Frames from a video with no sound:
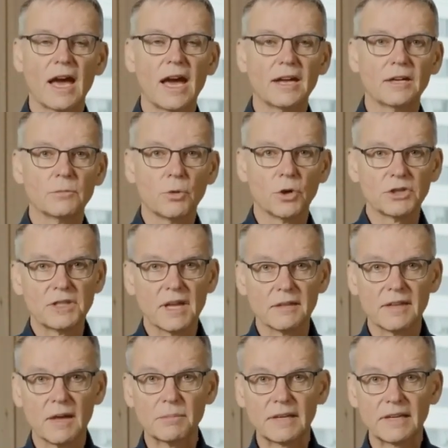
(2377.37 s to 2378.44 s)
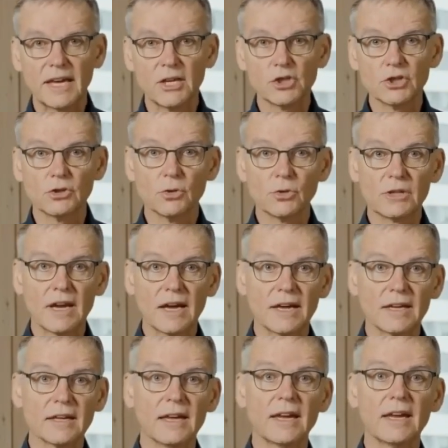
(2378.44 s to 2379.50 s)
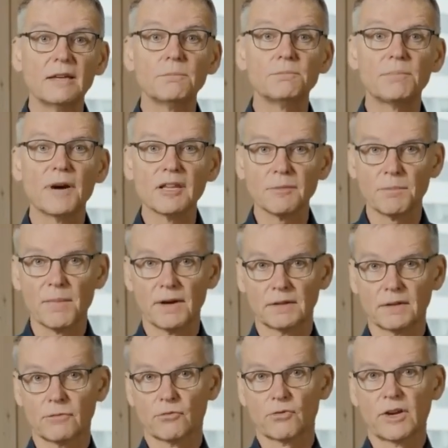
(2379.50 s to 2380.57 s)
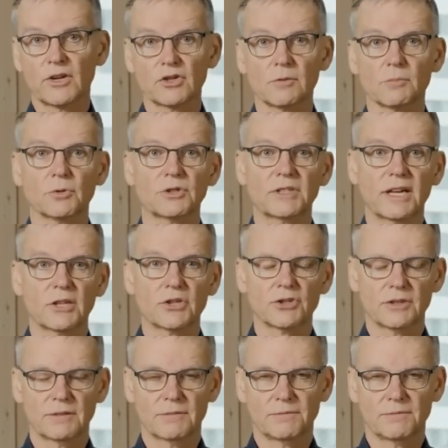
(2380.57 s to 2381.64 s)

and what does the application look like in busbar differential protection.